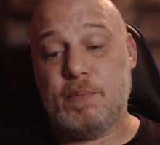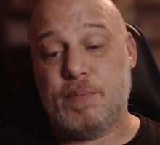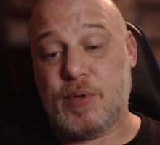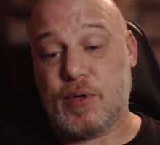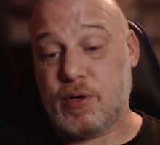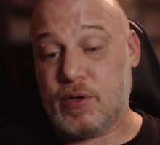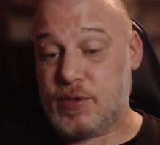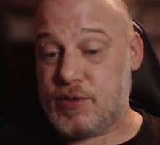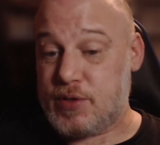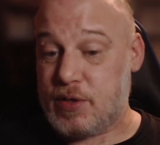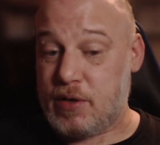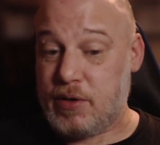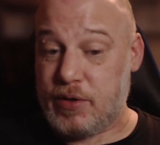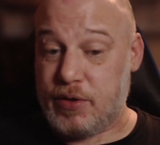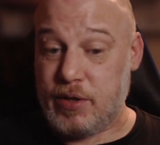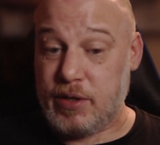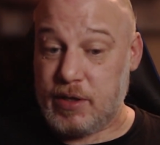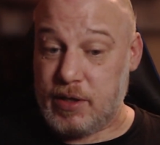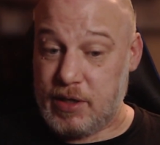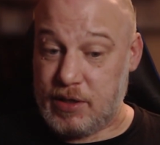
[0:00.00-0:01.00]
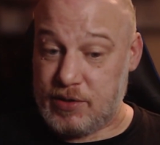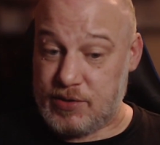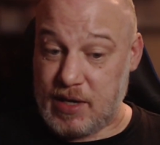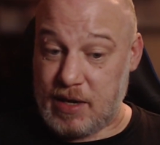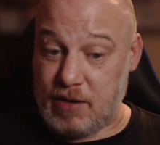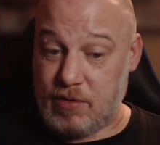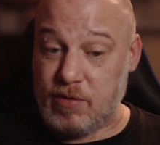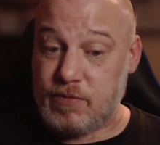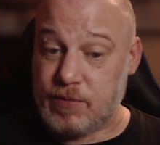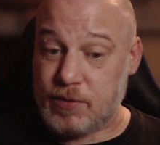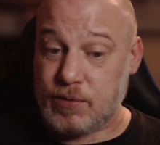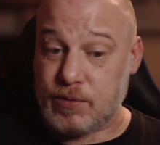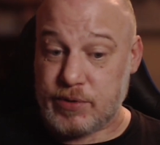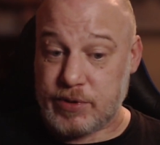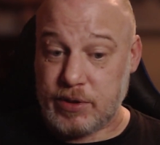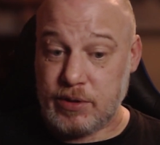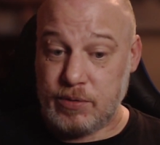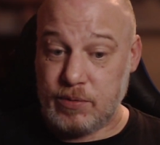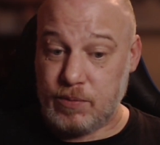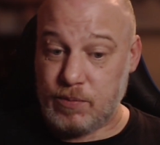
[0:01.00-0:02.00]
because I think it's out of
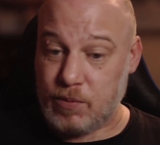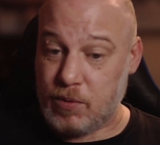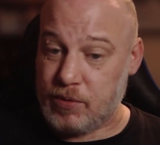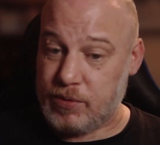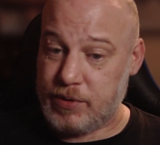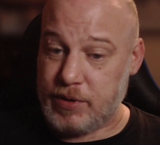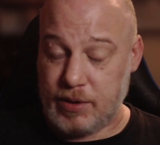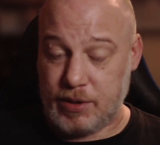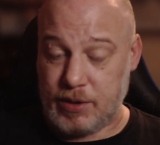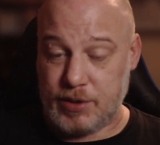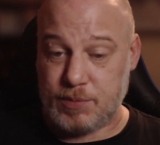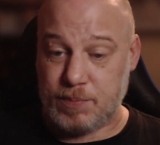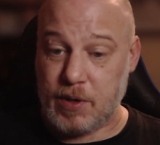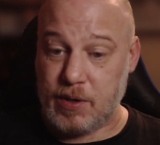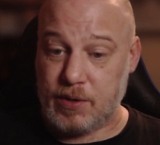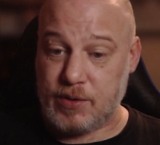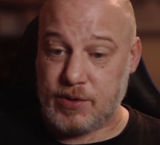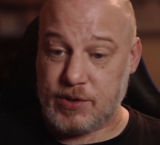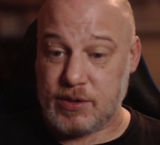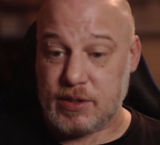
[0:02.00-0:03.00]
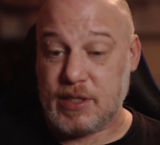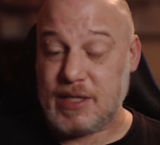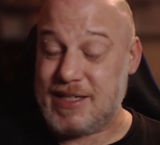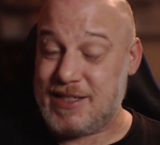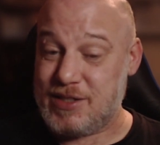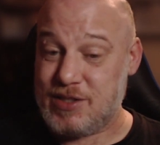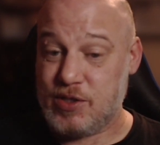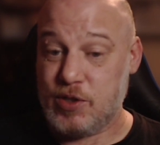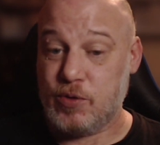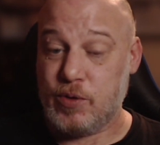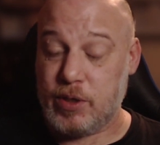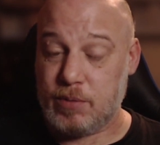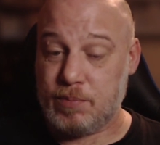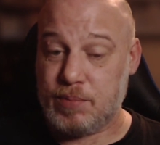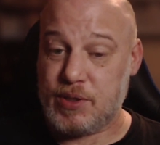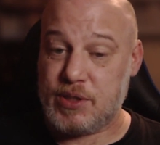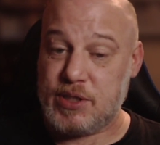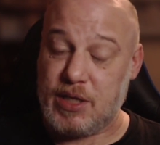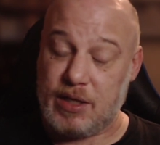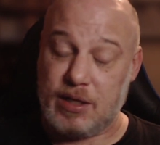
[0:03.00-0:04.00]
order what this person is doing,
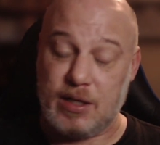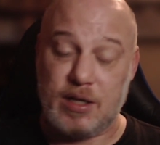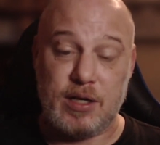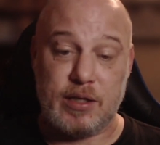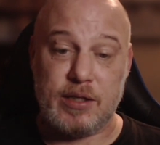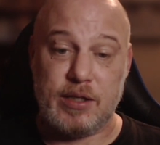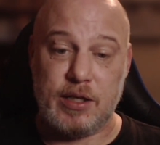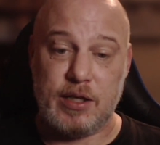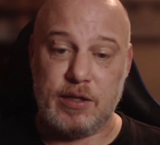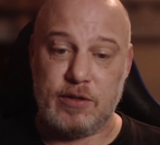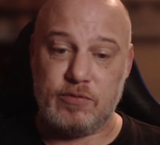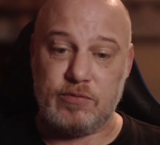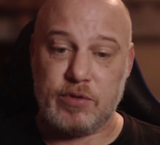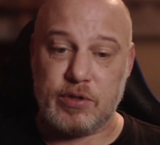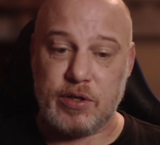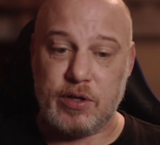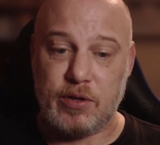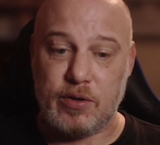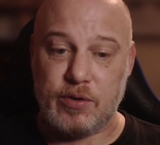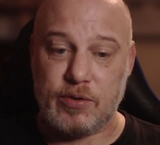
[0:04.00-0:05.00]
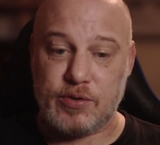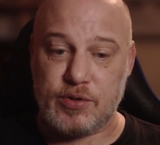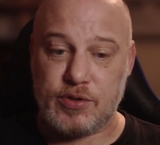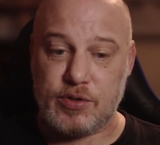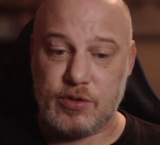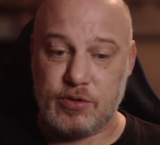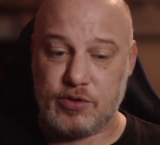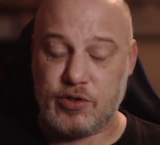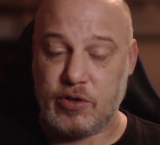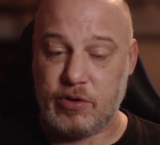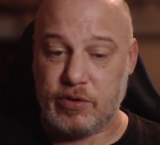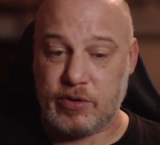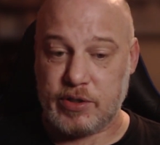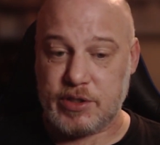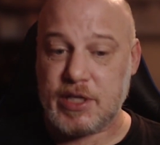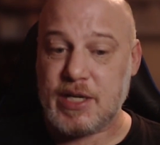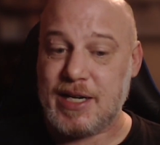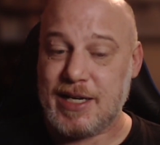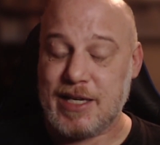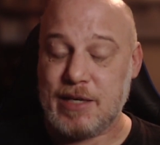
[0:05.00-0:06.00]
particularly in regards to
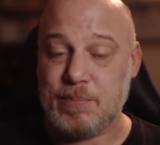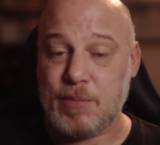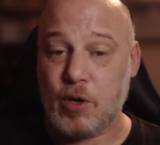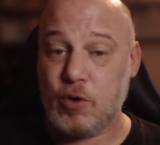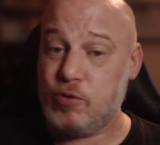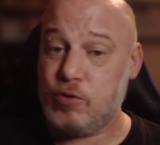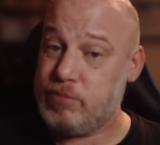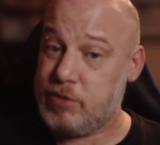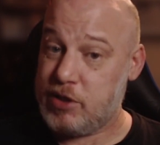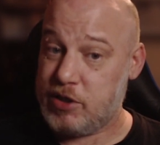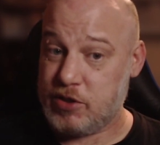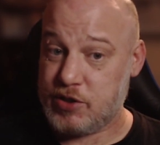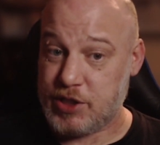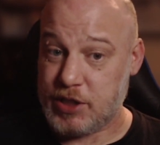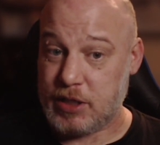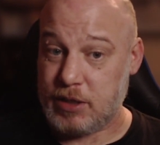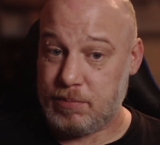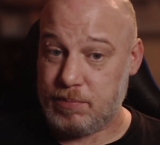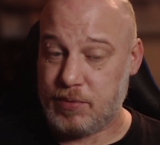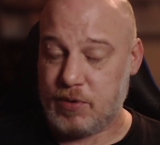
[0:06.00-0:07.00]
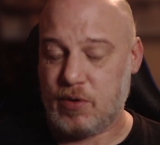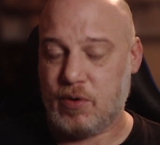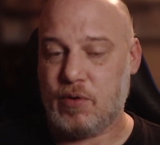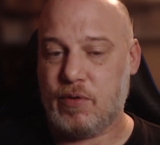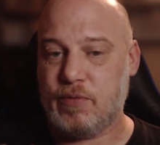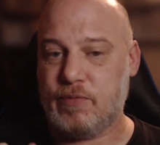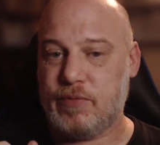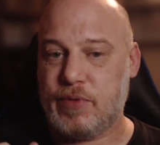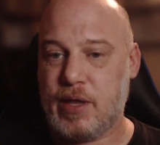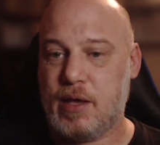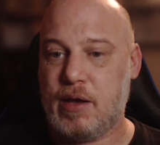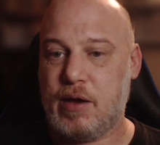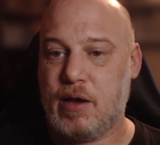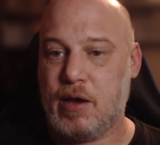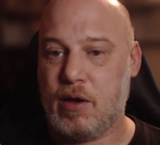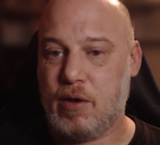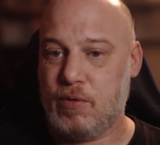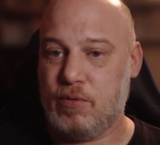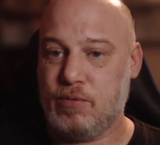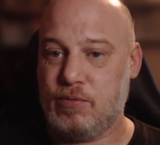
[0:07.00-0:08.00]
trying to claim ownership of
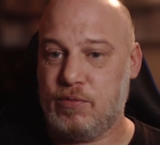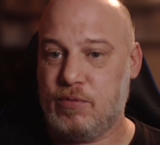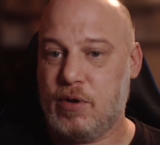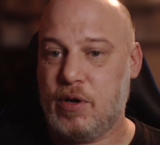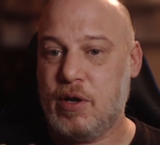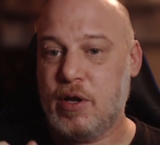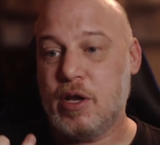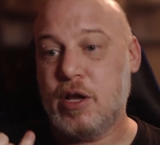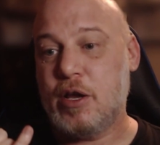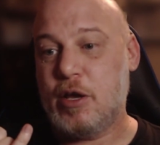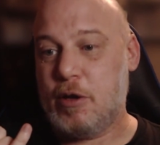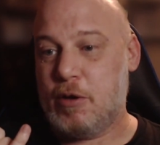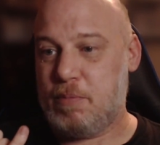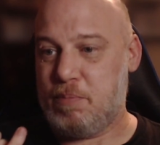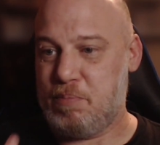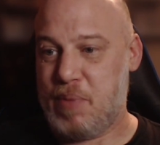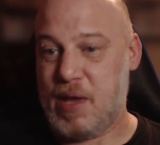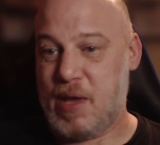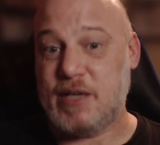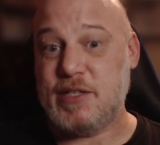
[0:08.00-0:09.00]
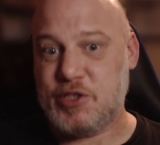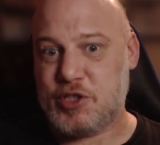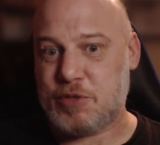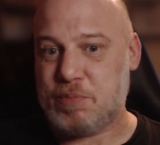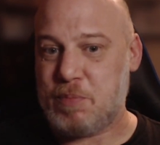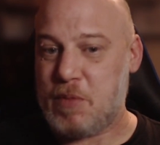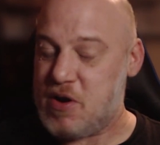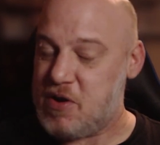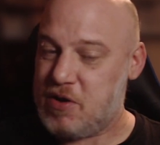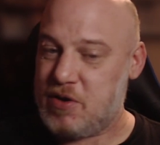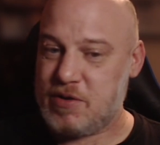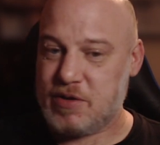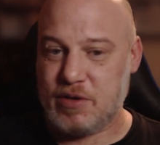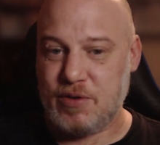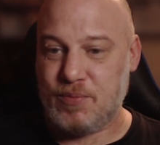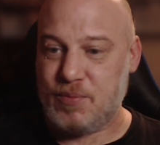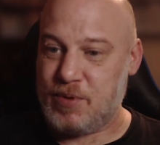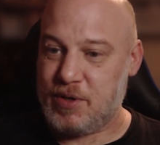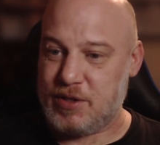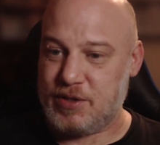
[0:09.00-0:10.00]
their own
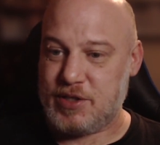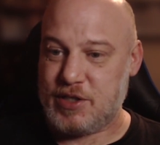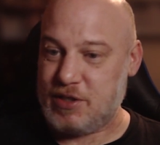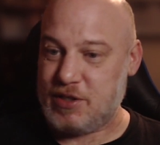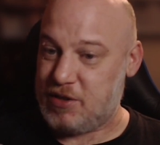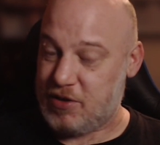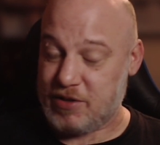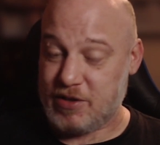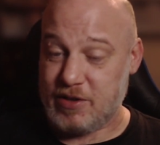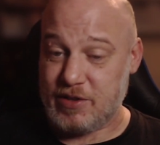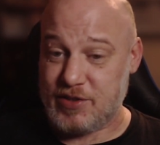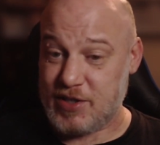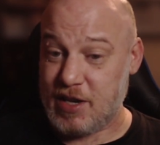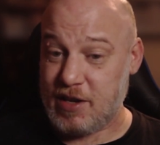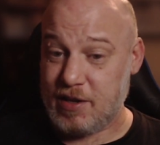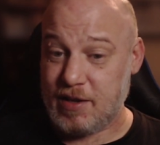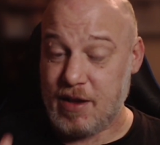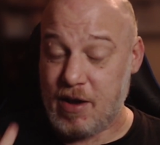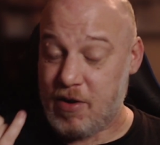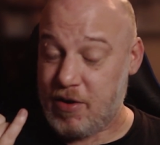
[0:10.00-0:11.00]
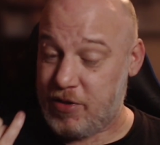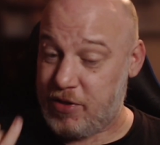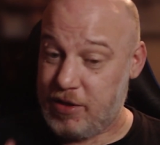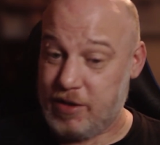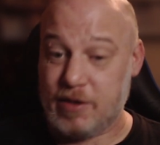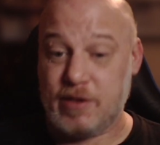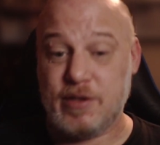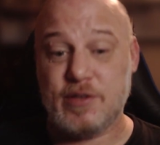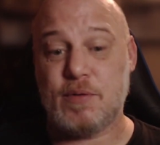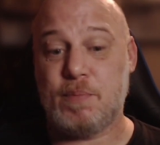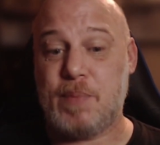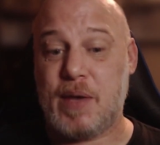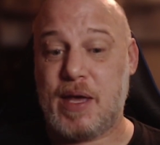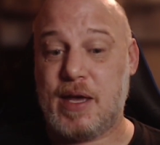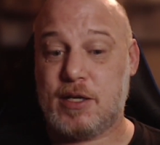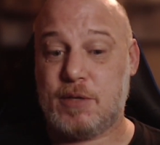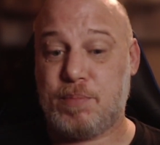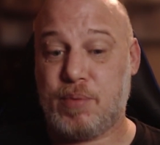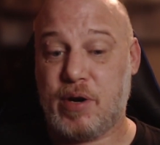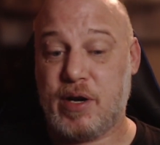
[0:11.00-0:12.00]
benchmark, which, like I say, I think is a
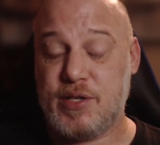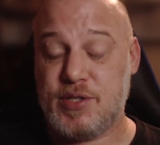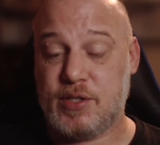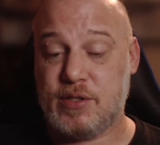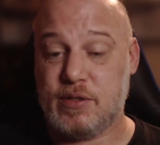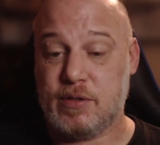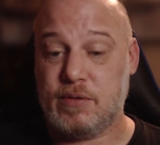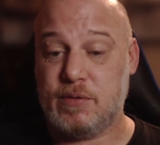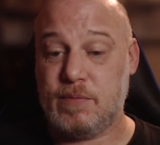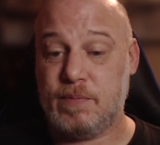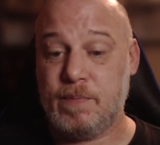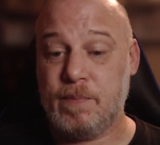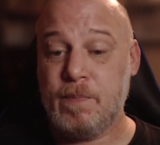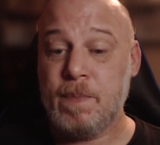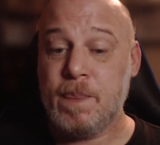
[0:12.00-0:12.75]
bad precedent.